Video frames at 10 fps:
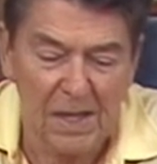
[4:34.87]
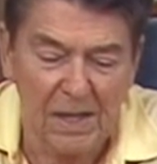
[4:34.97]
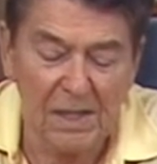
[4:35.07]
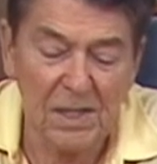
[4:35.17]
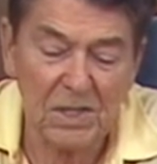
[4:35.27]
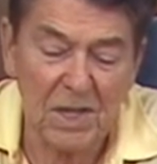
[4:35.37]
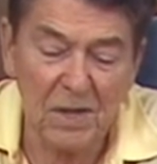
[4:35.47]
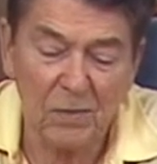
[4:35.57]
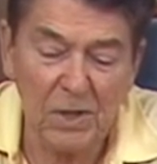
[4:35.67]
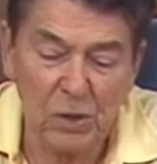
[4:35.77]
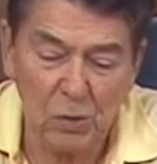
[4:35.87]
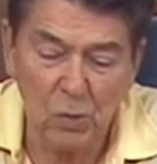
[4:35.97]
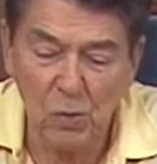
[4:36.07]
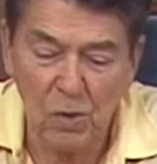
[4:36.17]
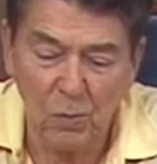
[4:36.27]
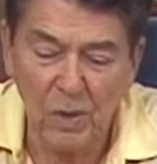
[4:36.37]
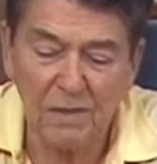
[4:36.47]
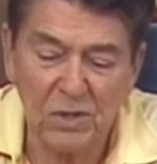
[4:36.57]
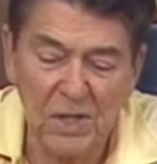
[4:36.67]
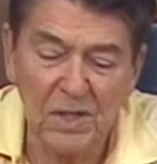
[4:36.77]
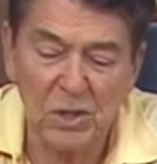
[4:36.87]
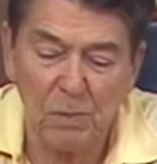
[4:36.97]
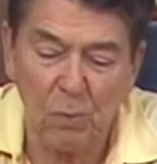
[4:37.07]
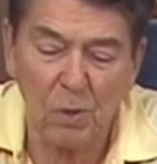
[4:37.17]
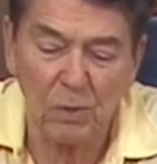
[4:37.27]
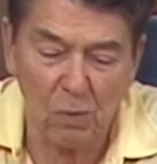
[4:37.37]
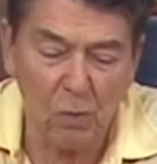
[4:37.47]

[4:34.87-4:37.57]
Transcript: In this country, too, we have seen support